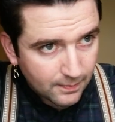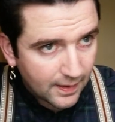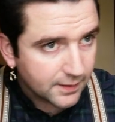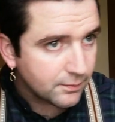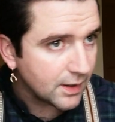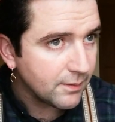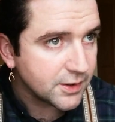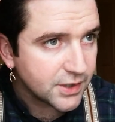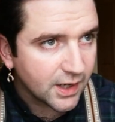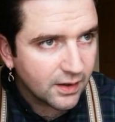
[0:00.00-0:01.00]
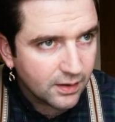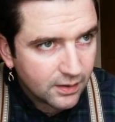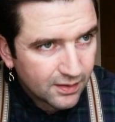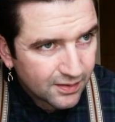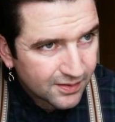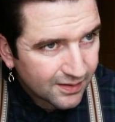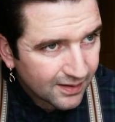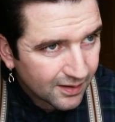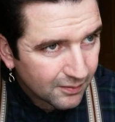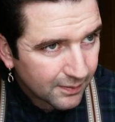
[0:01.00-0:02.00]
But that is pretty much it. It's
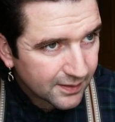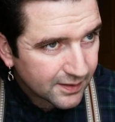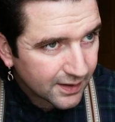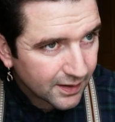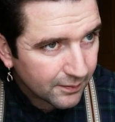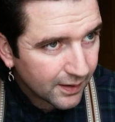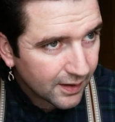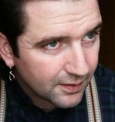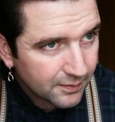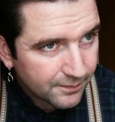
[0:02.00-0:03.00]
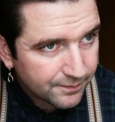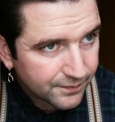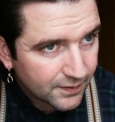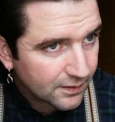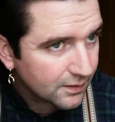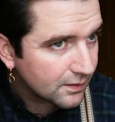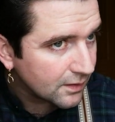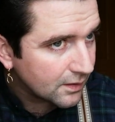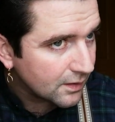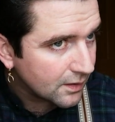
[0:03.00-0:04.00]
a little bit sticking up there.
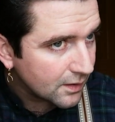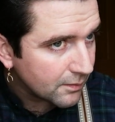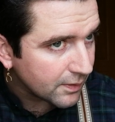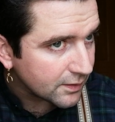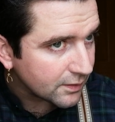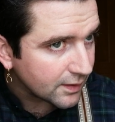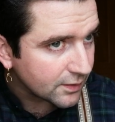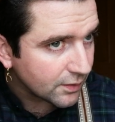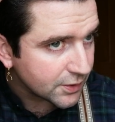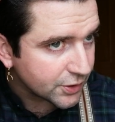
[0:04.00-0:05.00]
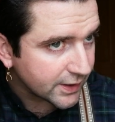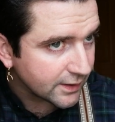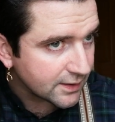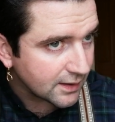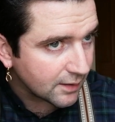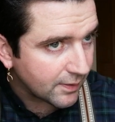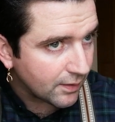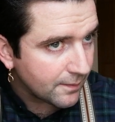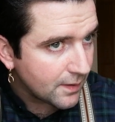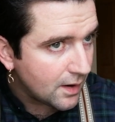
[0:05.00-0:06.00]
It's, uh, it's quite tricky in this little
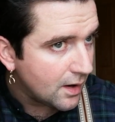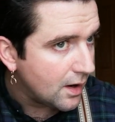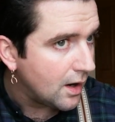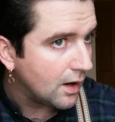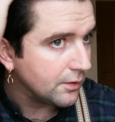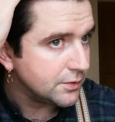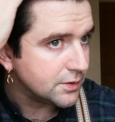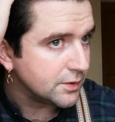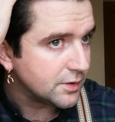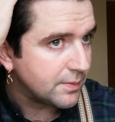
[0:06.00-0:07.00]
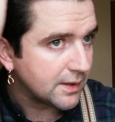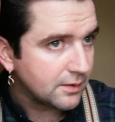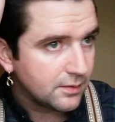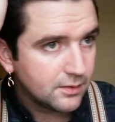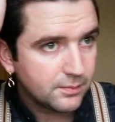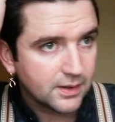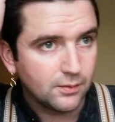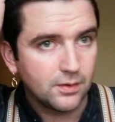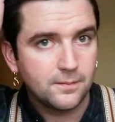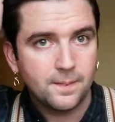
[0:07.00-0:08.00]
mirror. I'd usually use a big,
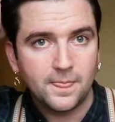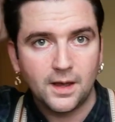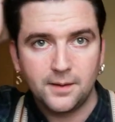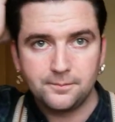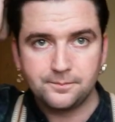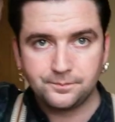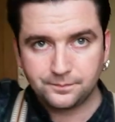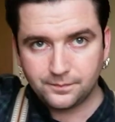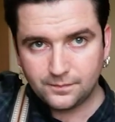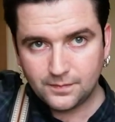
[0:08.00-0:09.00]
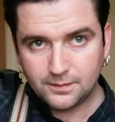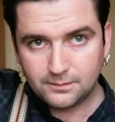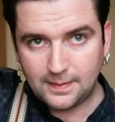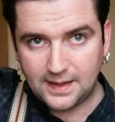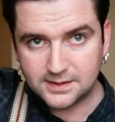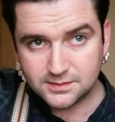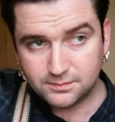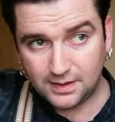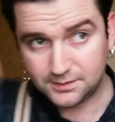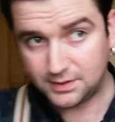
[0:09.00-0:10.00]
bigger one. Um, but that is
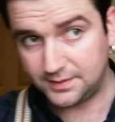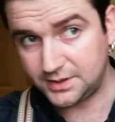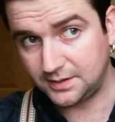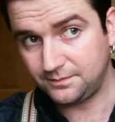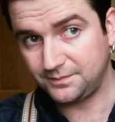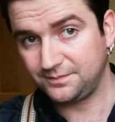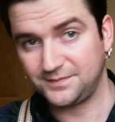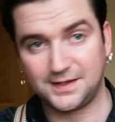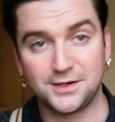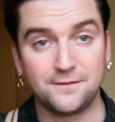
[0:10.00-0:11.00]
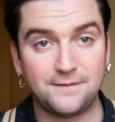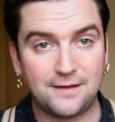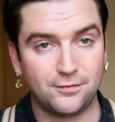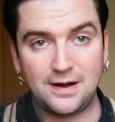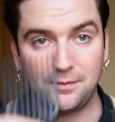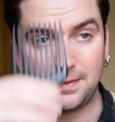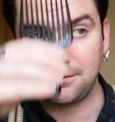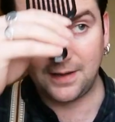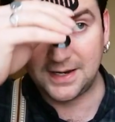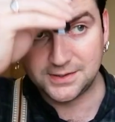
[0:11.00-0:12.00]
that is pretty much it. So you can faff around with
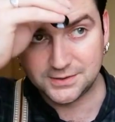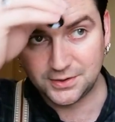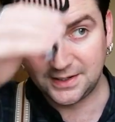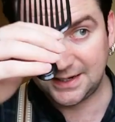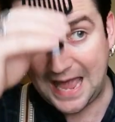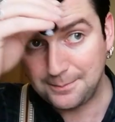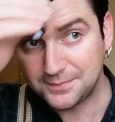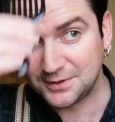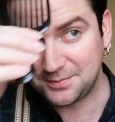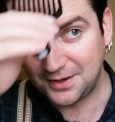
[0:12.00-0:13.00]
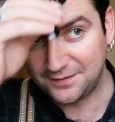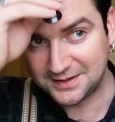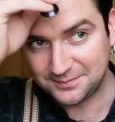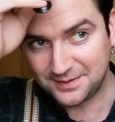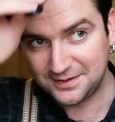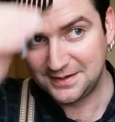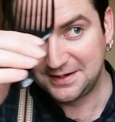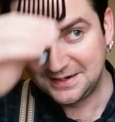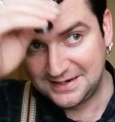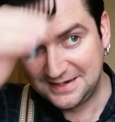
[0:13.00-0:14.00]
them for ages trying to get it absolutely perfect, but
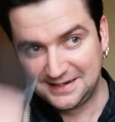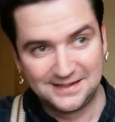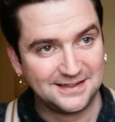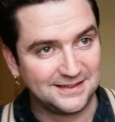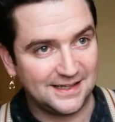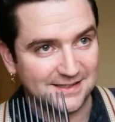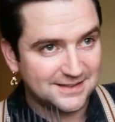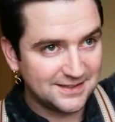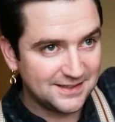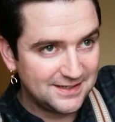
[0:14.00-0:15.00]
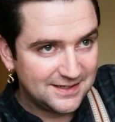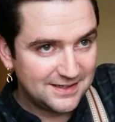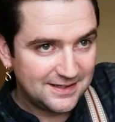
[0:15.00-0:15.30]
that's the